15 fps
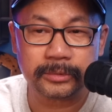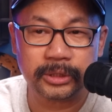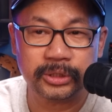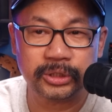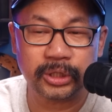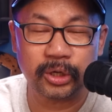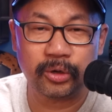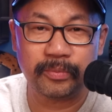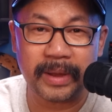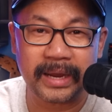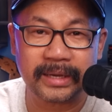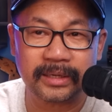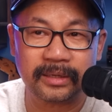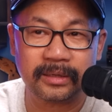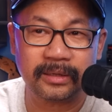So back
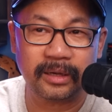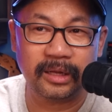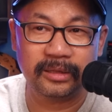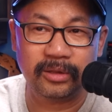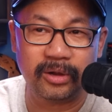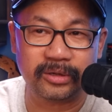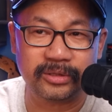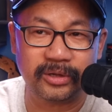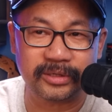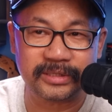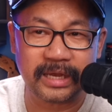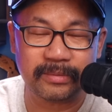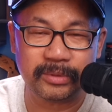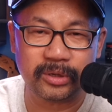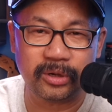a long
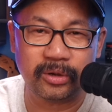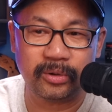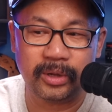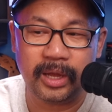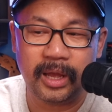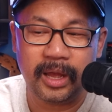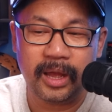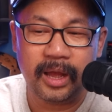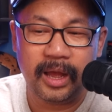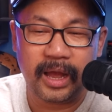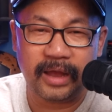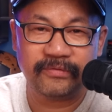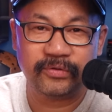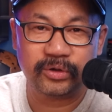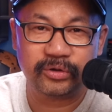time ago,
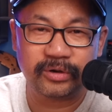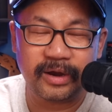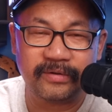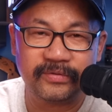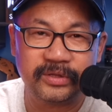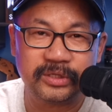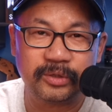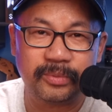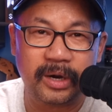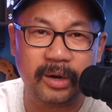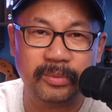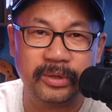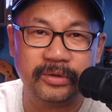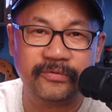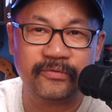I photographed this apartment